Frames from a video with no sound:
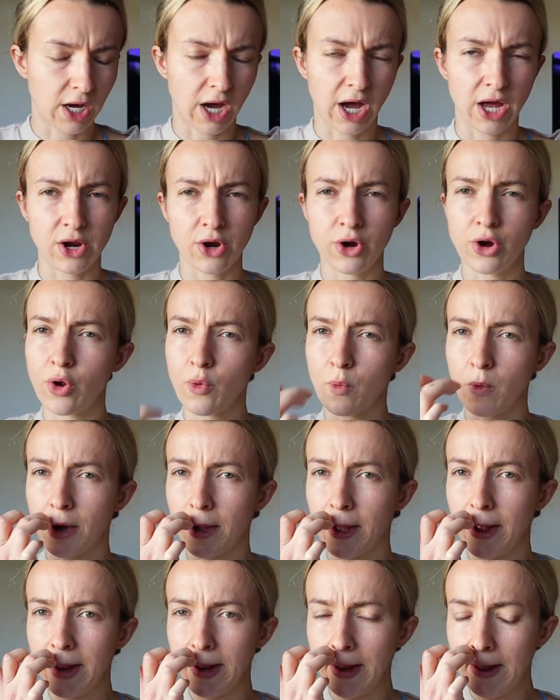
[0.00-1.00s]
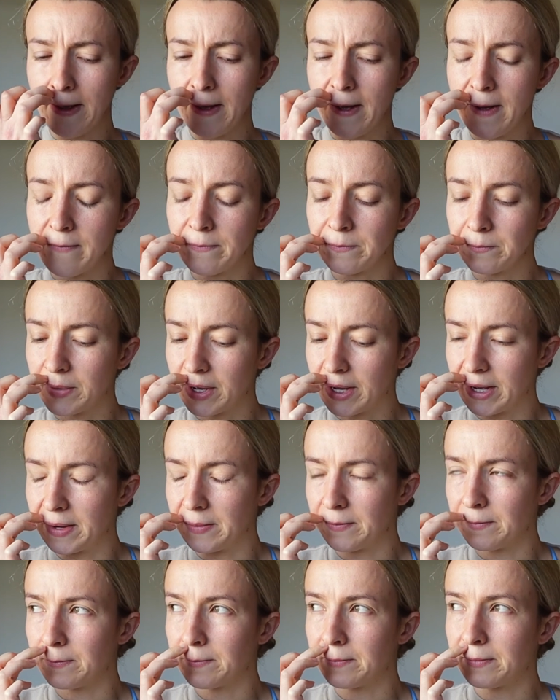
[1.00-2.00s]
I don't know why,
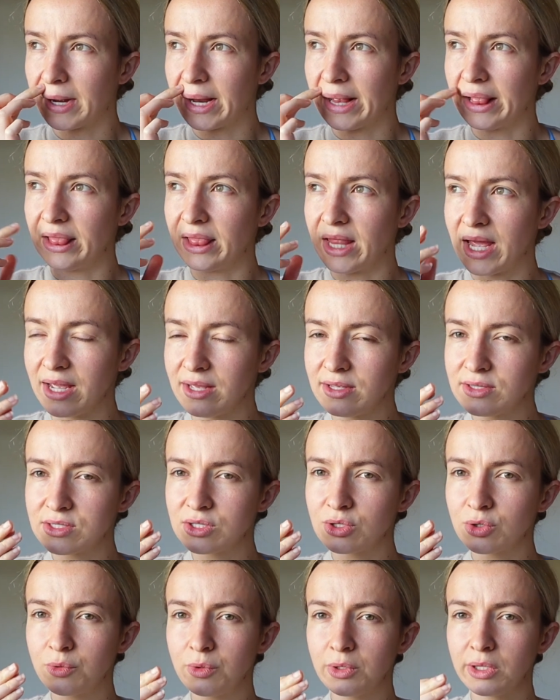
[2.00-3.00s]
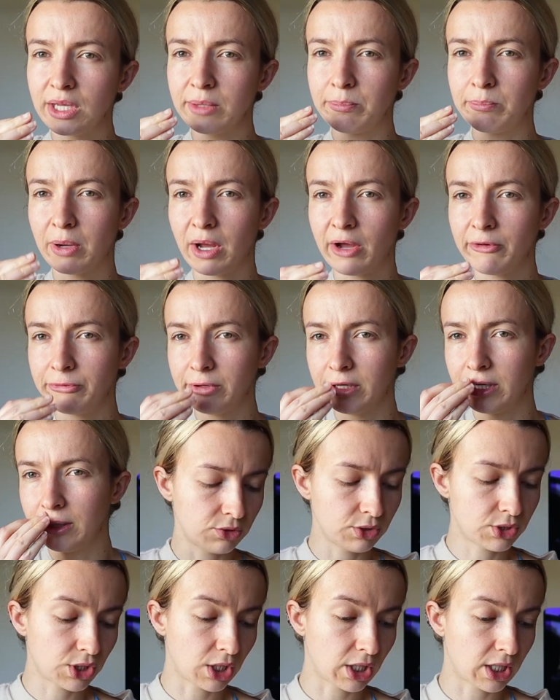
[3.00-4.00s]
but my legs look really puffy.
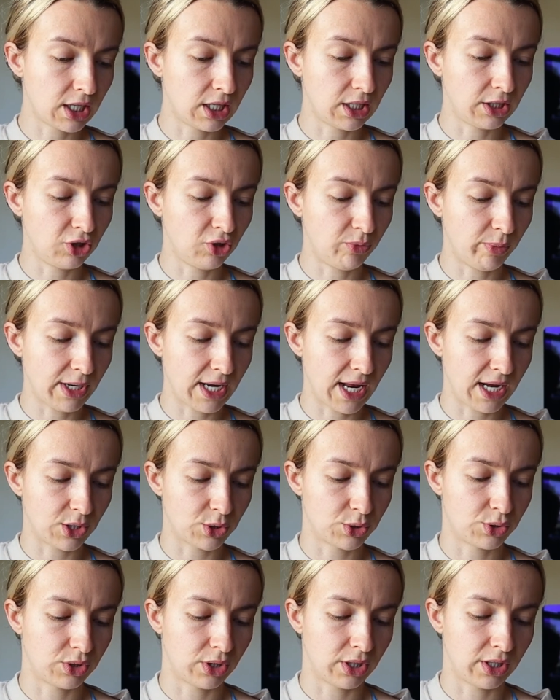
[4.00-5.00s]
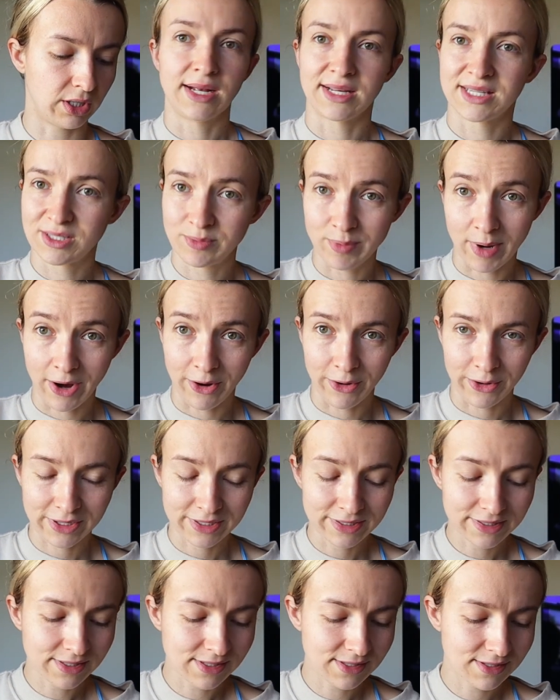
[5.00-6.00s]
Let's chuck in a little bit extra
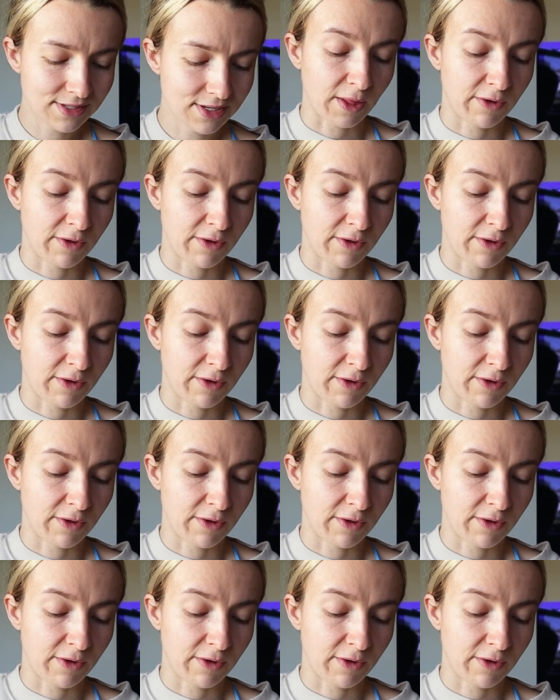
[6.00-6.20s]
asparagus.